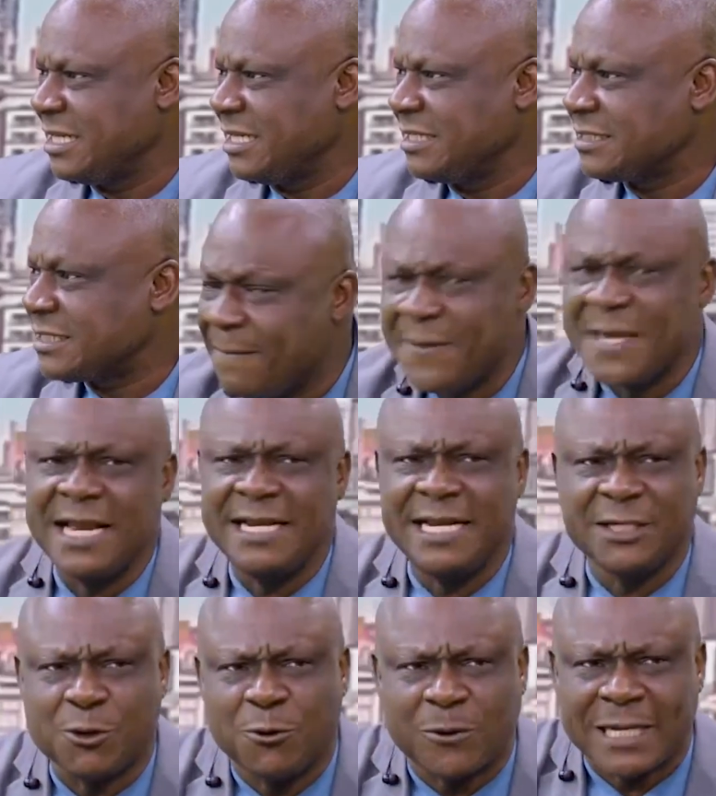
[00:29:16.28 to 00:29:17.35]
CBN
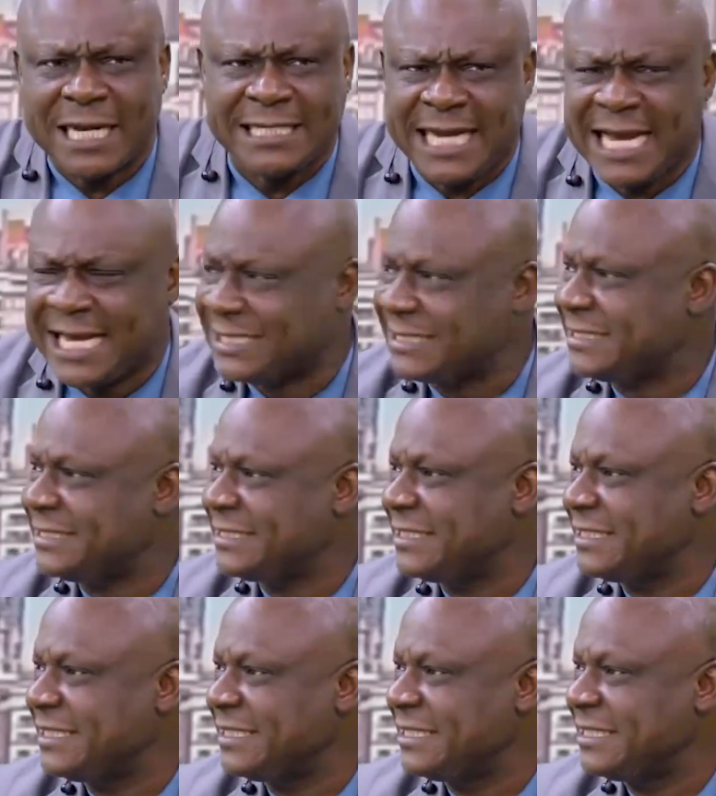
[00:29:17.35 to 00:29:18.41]
need to look at that.
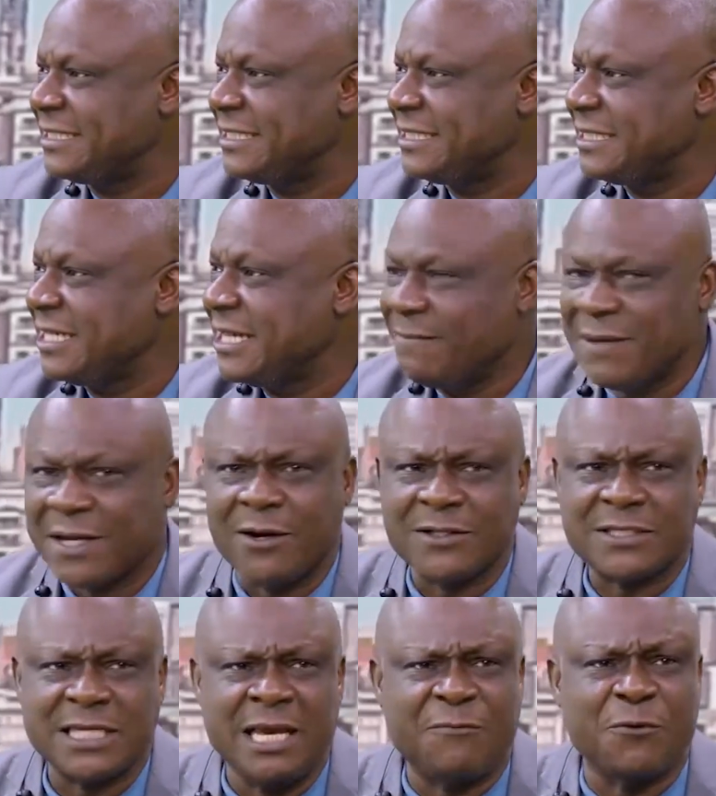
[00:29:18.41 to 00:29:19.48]

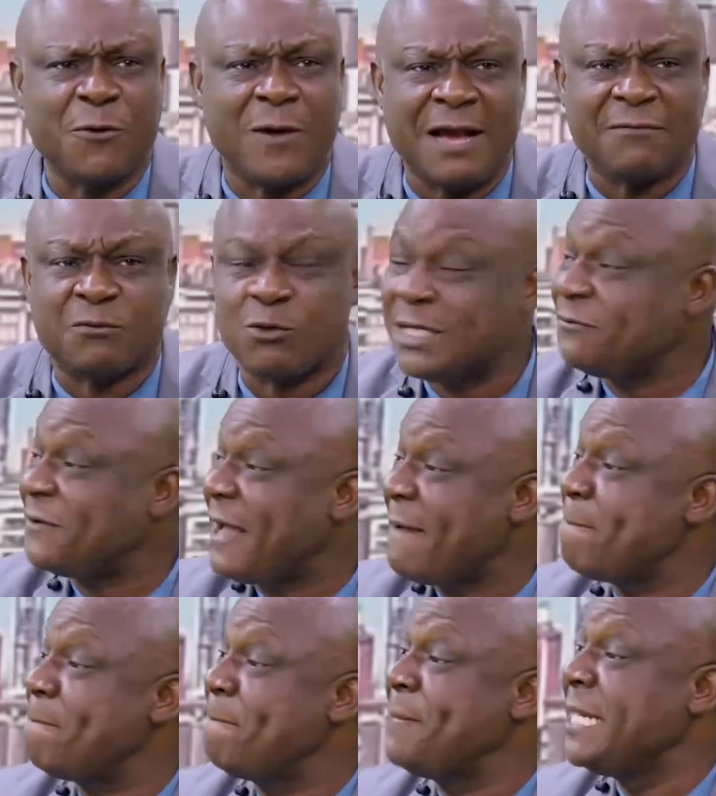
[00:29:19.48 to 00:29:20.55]
Because if you have
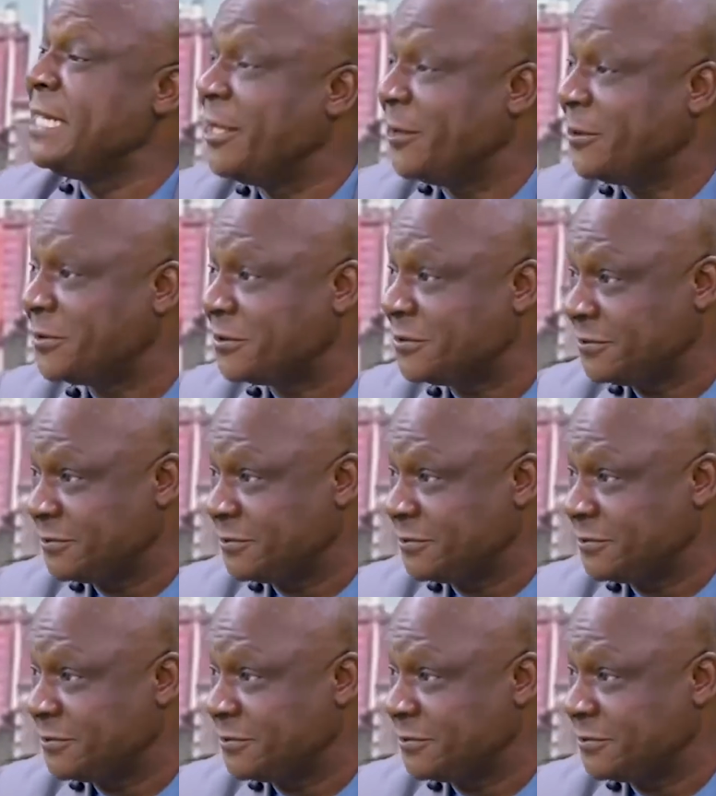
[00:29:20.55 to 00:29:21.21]
25 billion